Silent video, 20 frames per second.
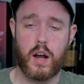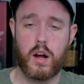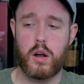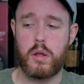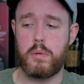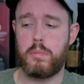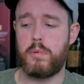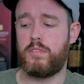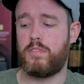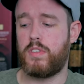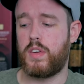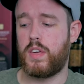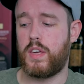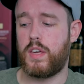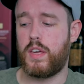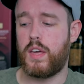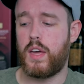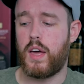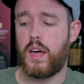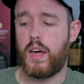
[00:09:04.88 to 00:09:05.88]
higher
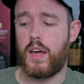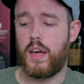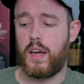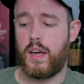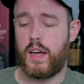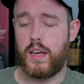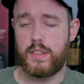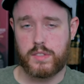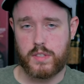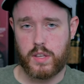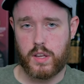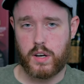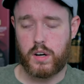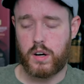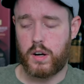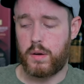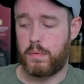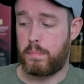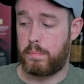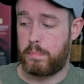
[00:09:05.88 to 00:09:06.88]
ABV,
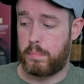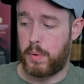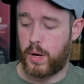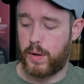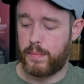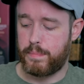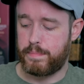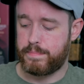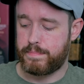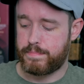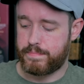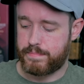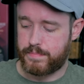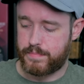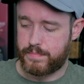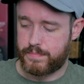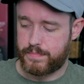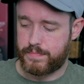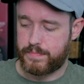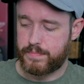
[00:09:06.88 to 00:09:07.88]
etc. But
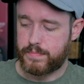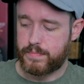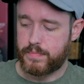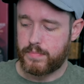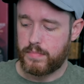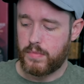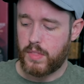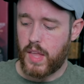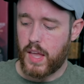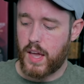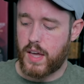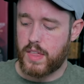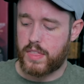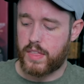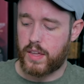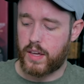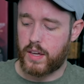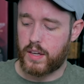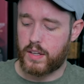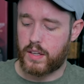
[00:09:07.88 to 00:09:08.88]
I
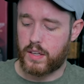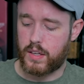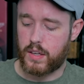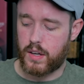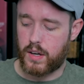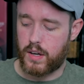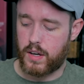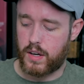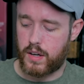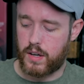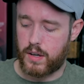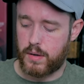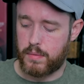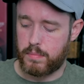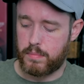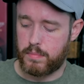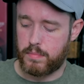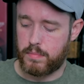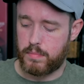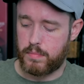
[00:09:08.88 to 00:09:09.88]
think
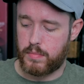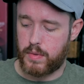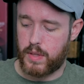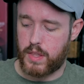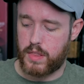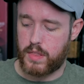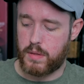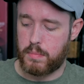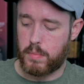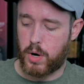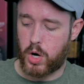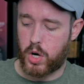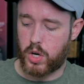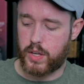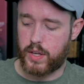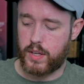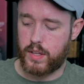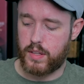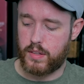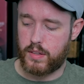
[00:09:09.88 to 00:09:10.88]
um, in the
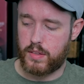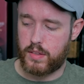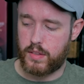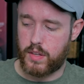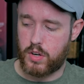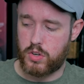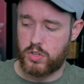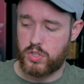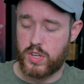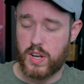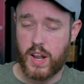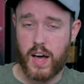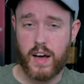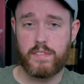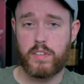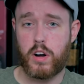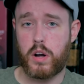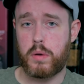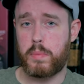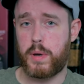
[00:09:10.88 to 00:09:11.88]
market, there's
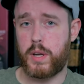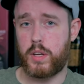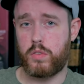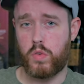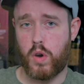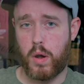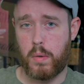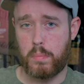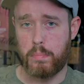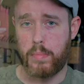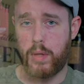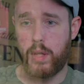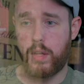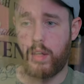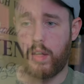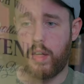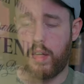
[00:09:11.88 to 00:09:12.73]
not very many rum